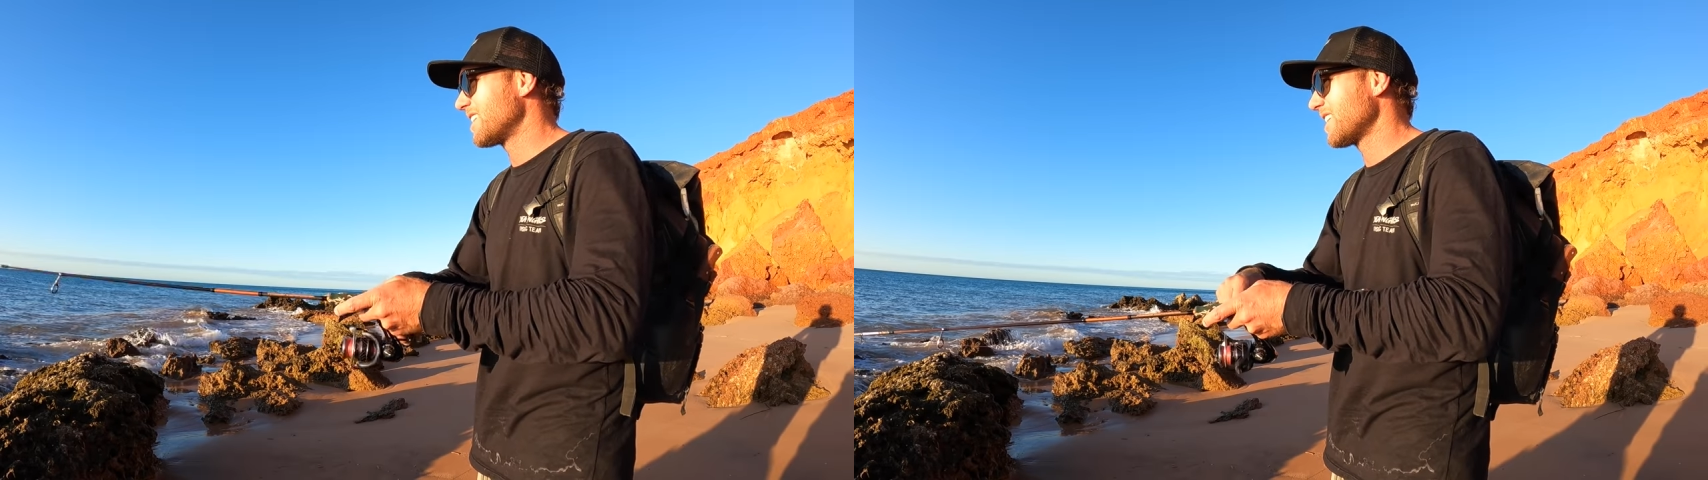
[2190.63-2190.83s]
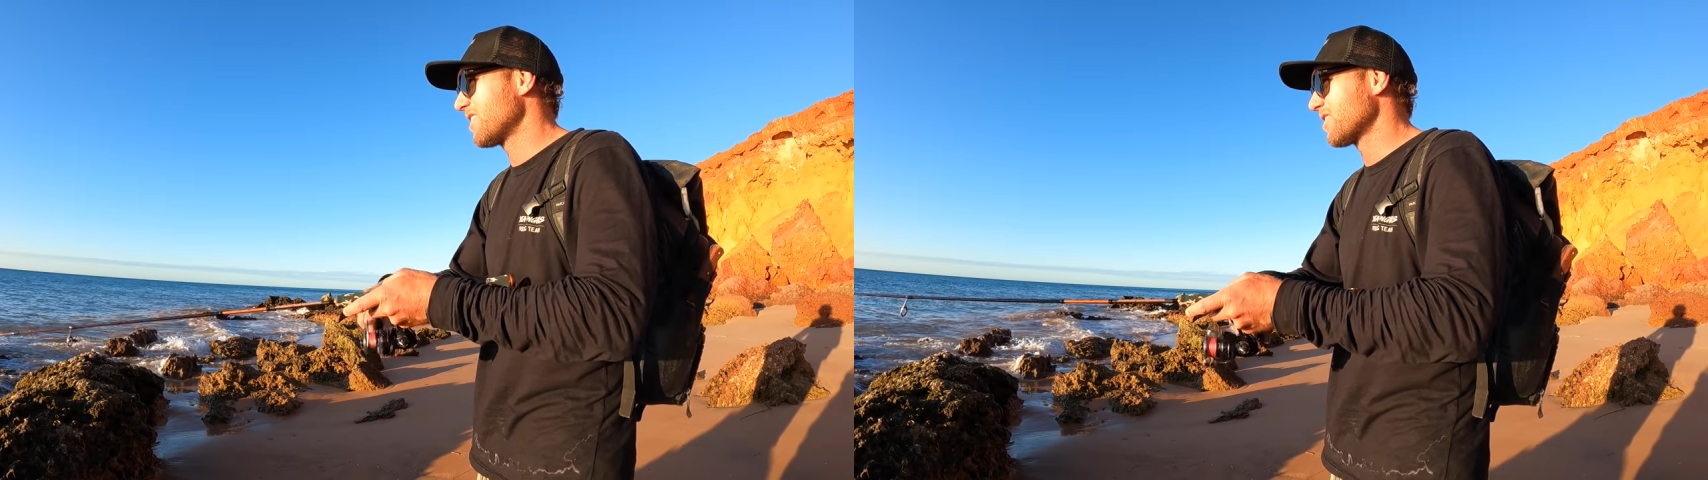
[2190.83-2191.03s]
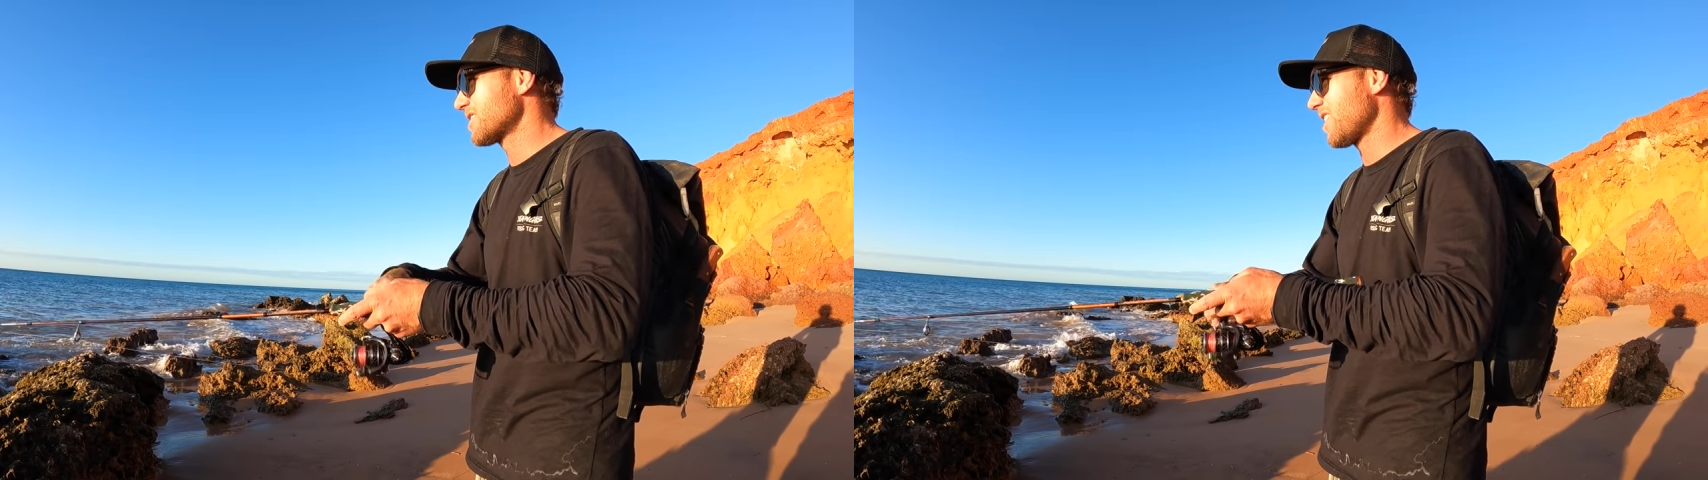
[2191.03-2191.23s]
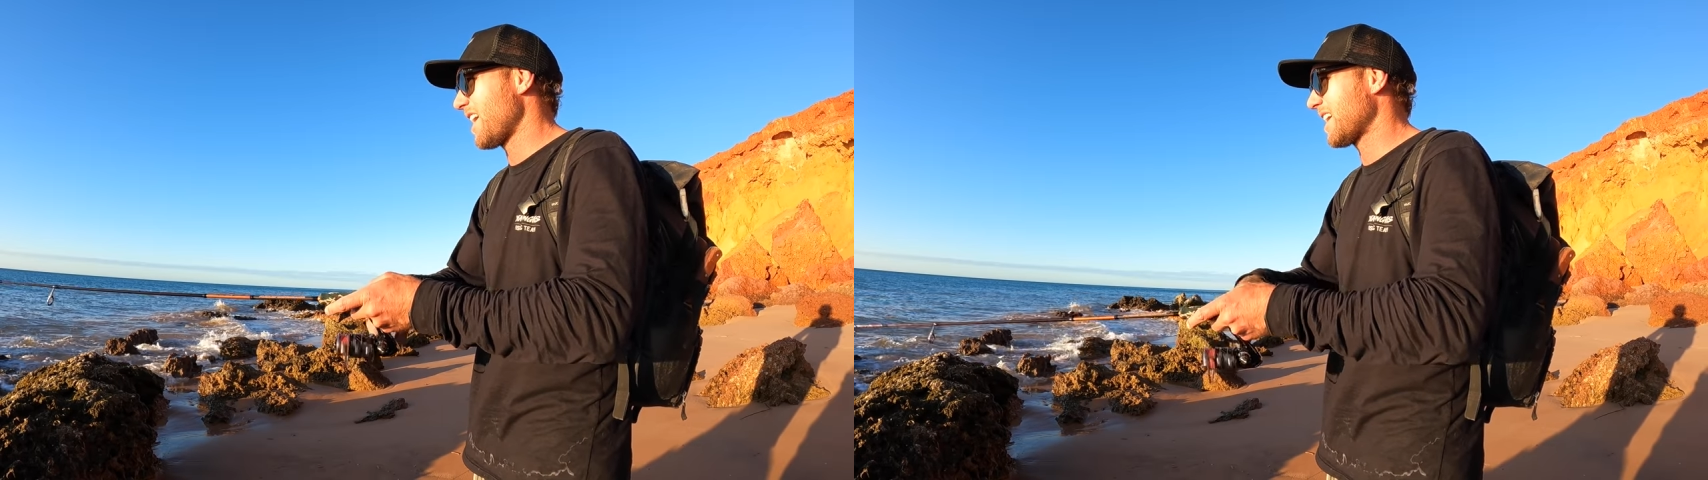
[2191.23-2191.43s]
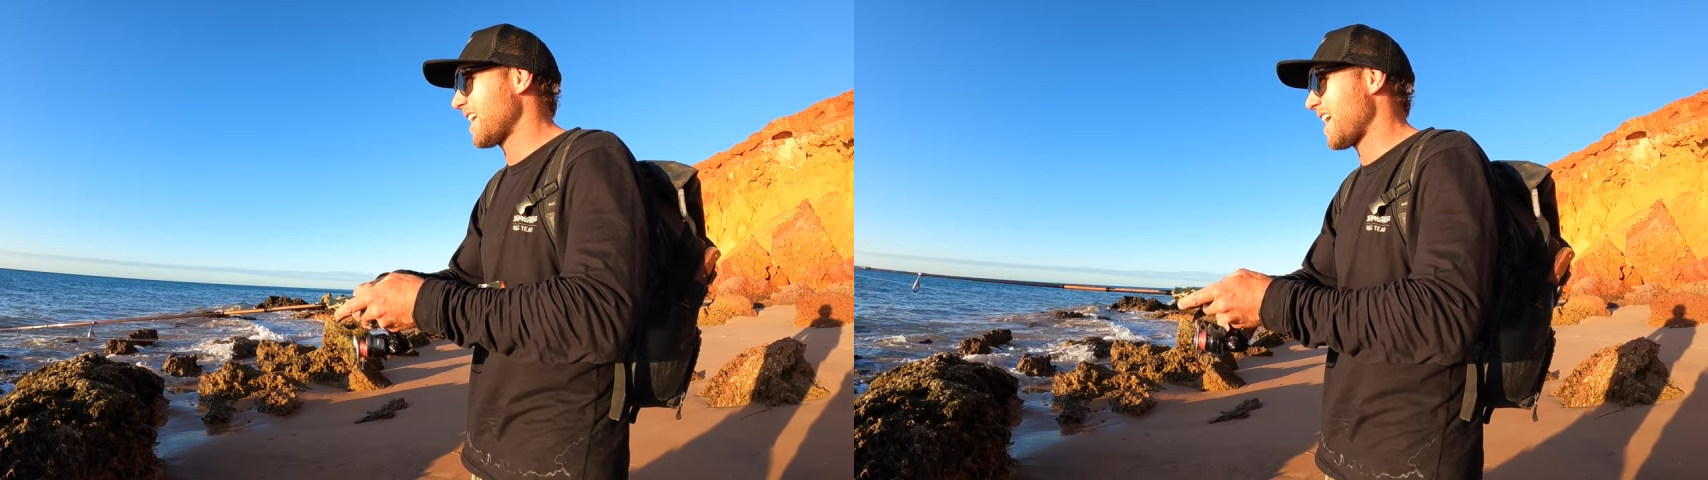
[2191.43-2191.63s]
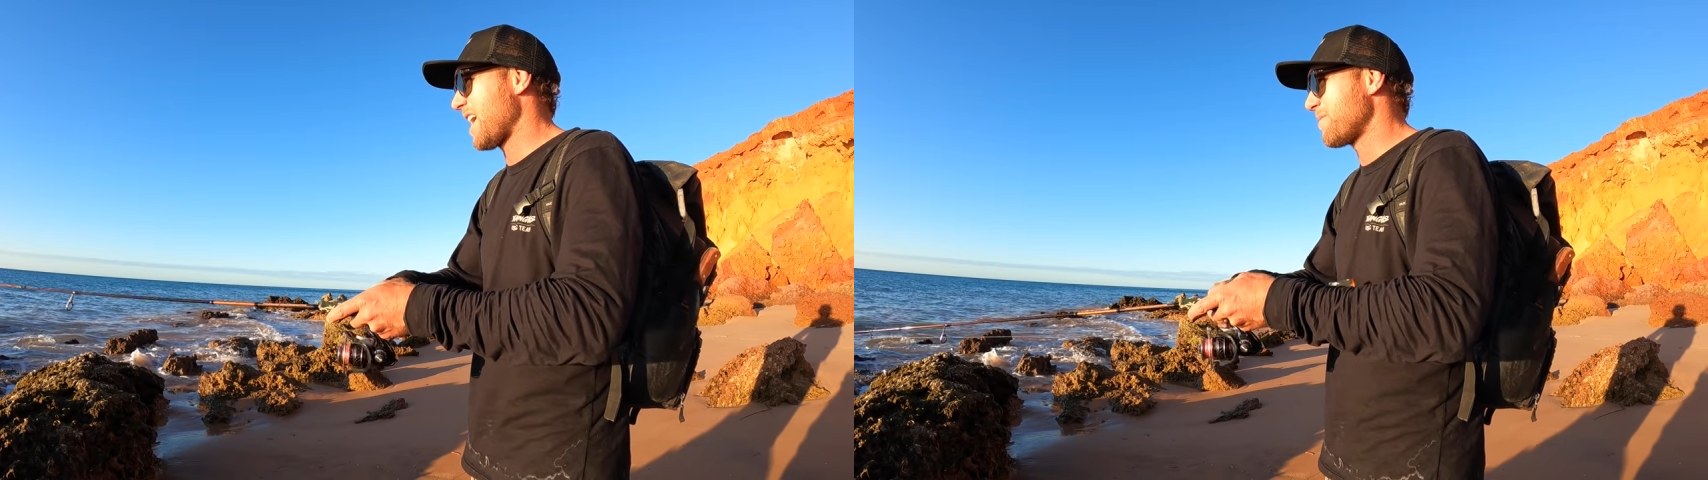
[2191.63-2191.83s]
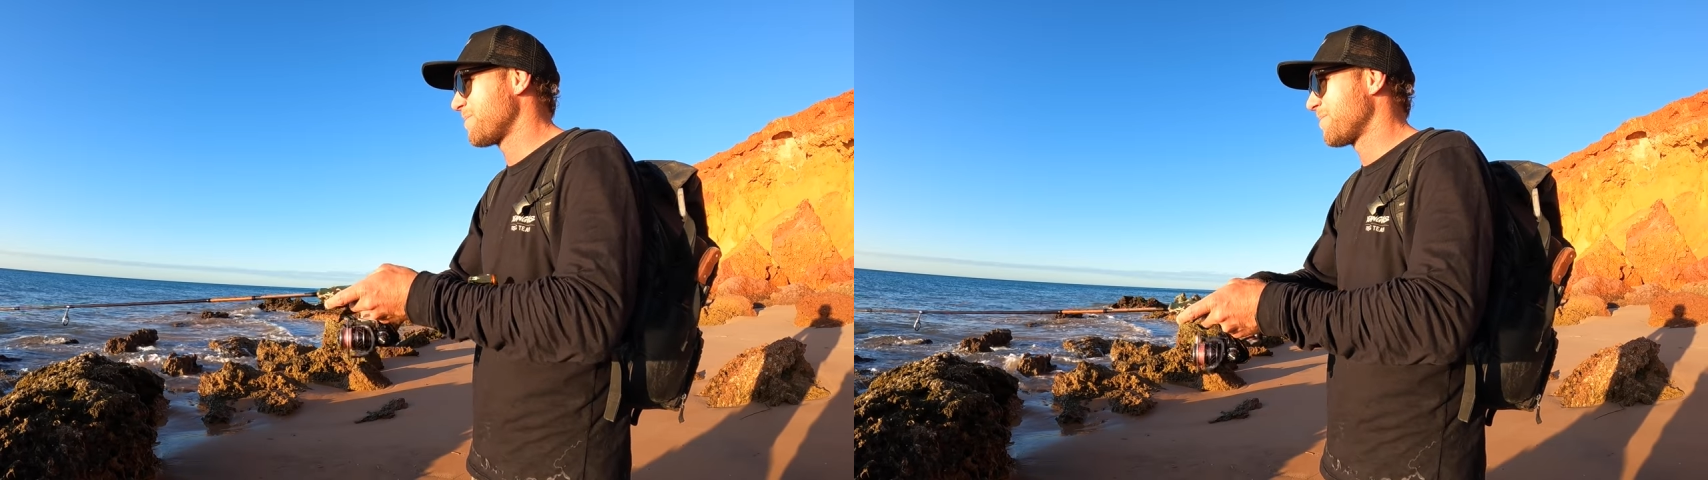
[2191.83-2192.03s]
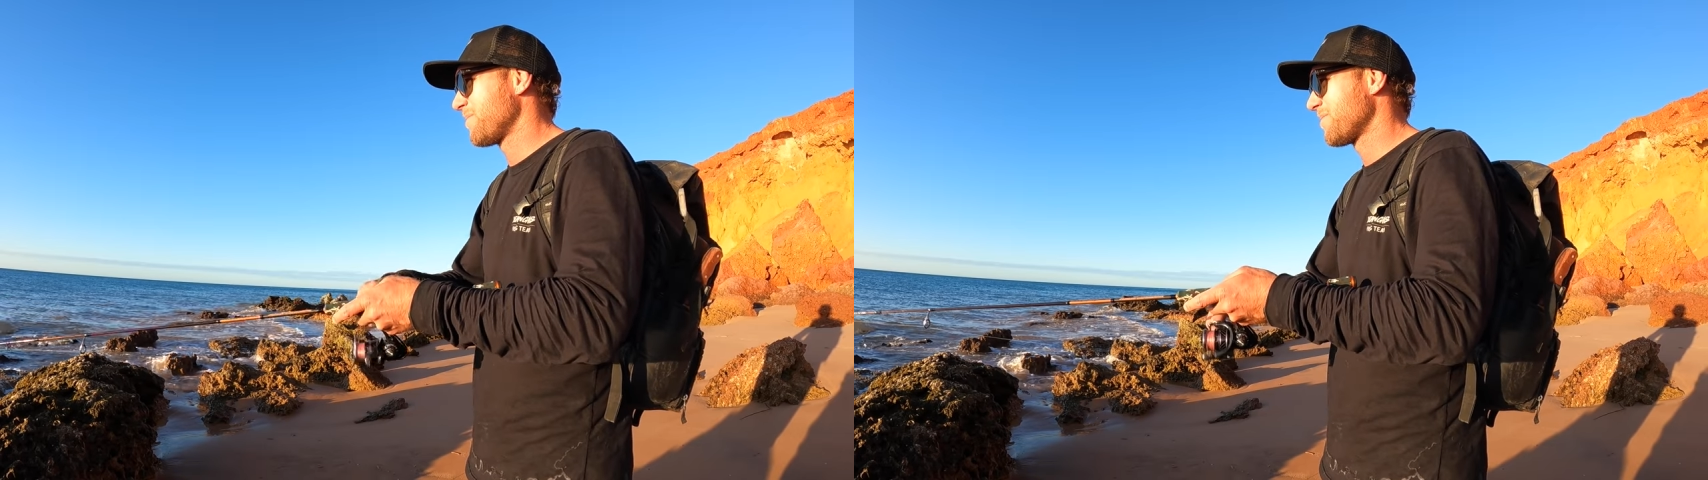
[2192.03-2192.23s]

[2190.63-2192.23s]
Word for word: It looks like um,